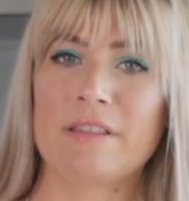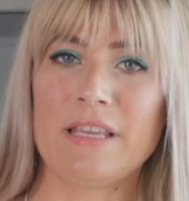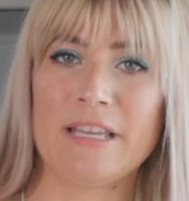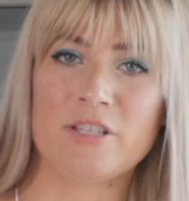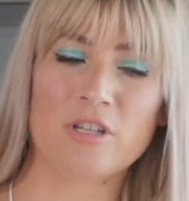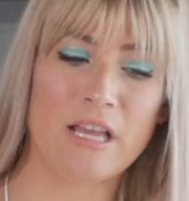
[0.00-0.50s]

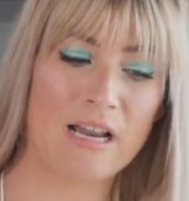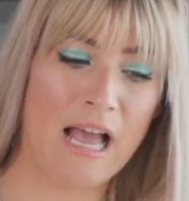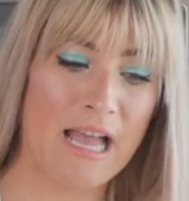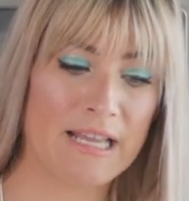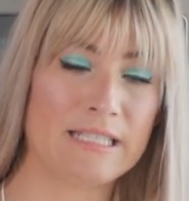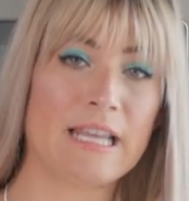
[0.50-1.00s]
the internet,
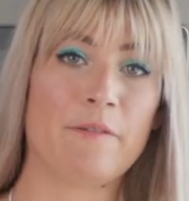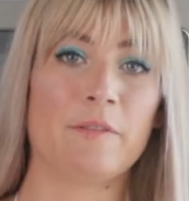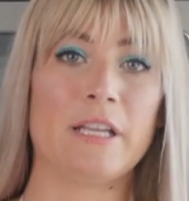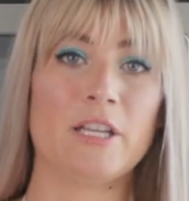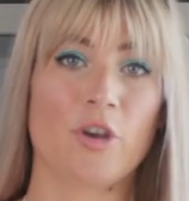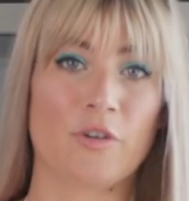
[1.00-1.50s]
I
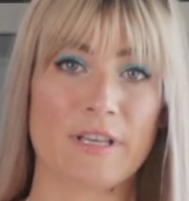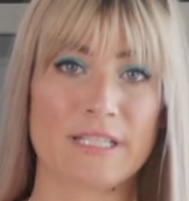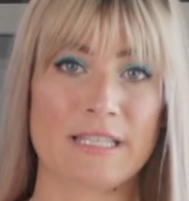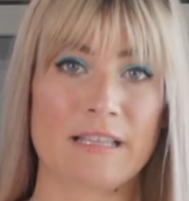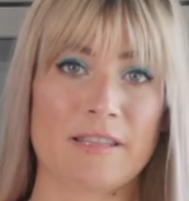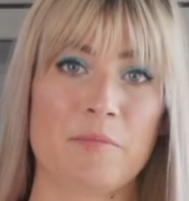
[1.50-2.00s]
definitely
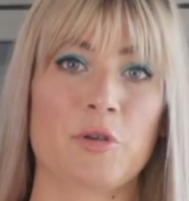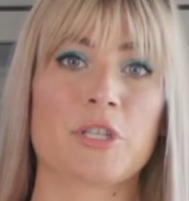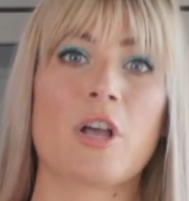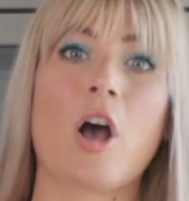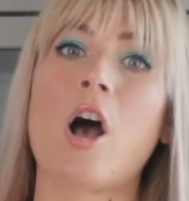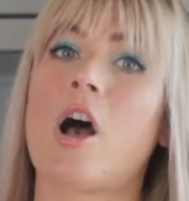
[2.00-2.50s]
noticed that the most
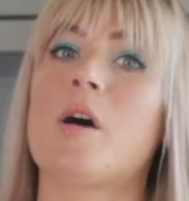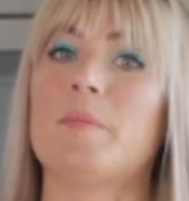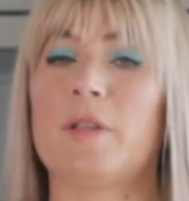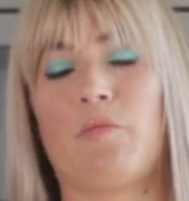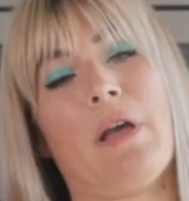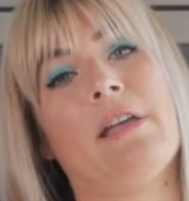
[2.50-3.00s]

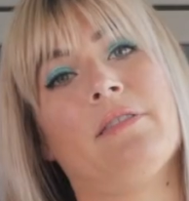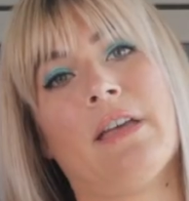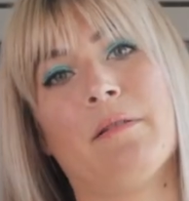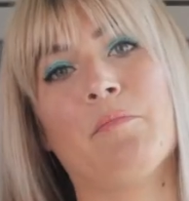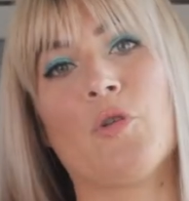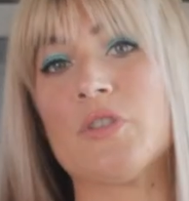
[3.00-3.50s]
common way
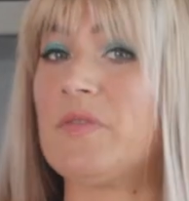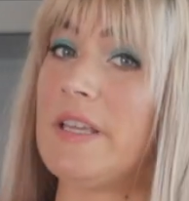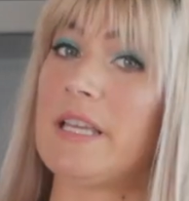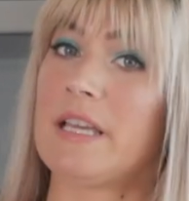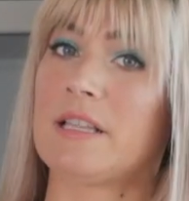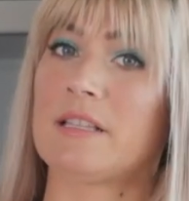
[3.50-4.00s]
that most
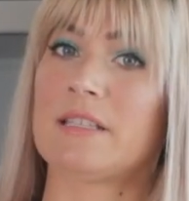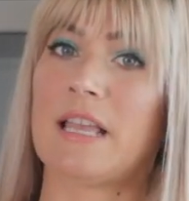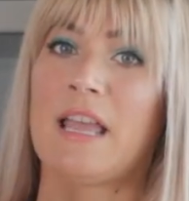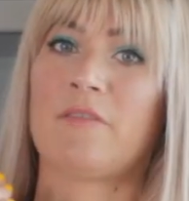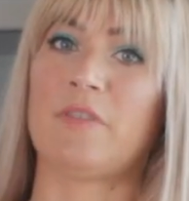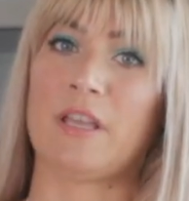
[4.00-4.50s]
vegans
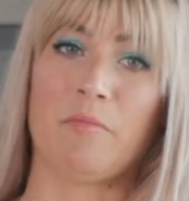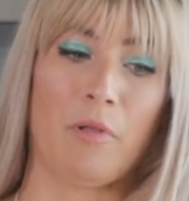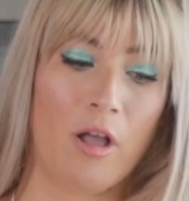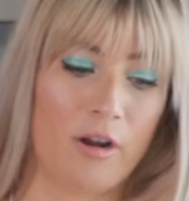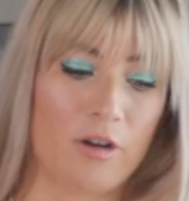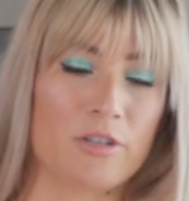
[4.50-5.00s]
and vegan
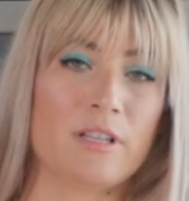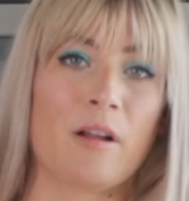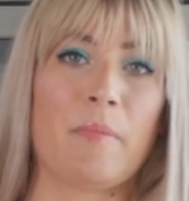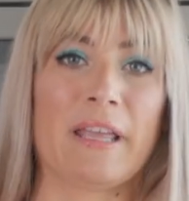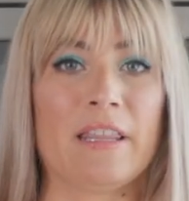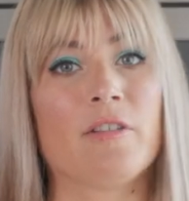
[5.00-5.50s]
bloggers
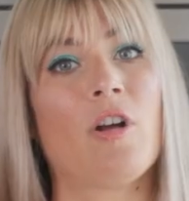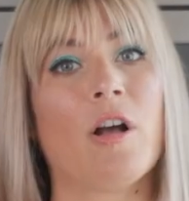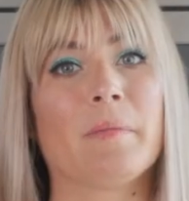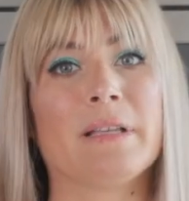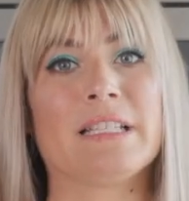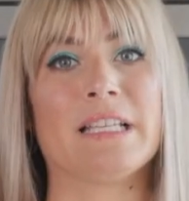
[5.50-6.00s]
are making their omelets